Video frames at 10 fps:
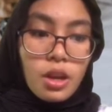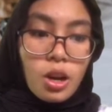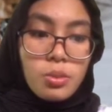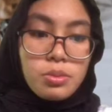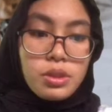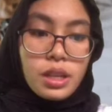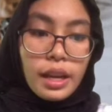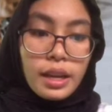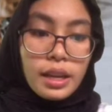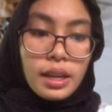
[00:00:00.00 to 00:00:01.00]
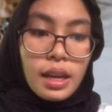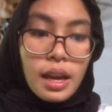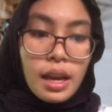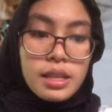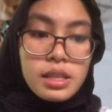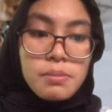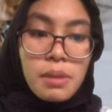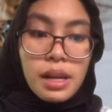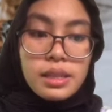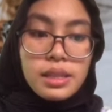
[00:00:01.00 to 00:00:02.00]
object has
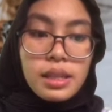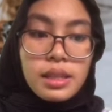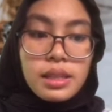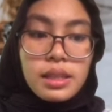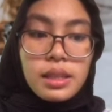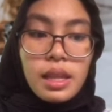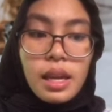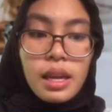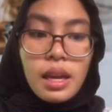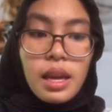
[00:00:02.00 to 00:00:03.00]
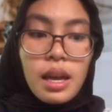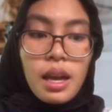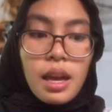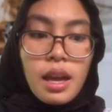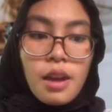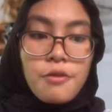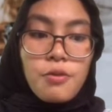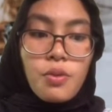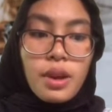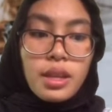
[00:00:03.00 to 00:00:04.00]
mass. Things
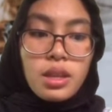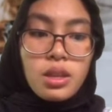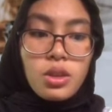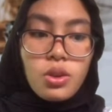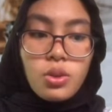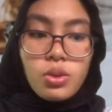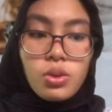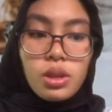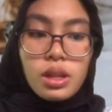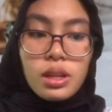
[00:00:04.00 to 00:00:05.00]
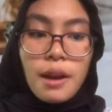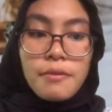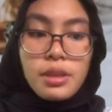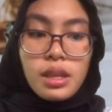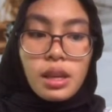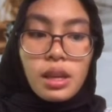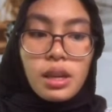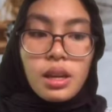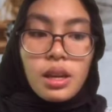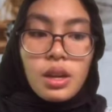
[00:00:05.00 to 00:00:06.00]
have weight due to the gravity.
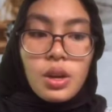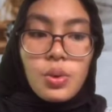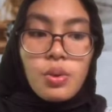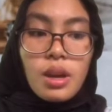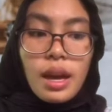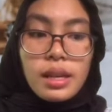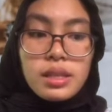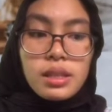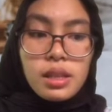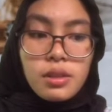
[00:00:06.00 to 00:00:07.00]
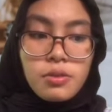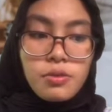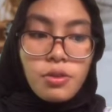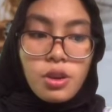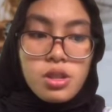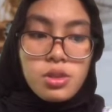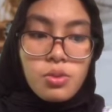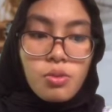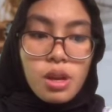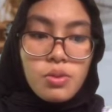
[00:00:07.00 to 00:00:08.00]
We exert force
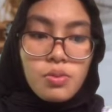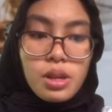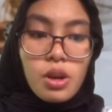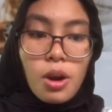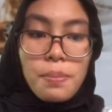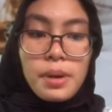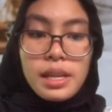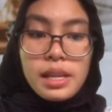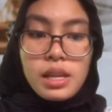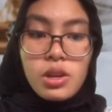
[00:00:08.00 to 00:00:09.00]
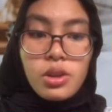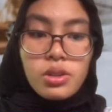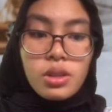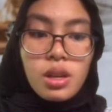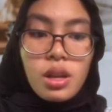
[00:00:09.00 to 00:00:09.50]
when we open the doors,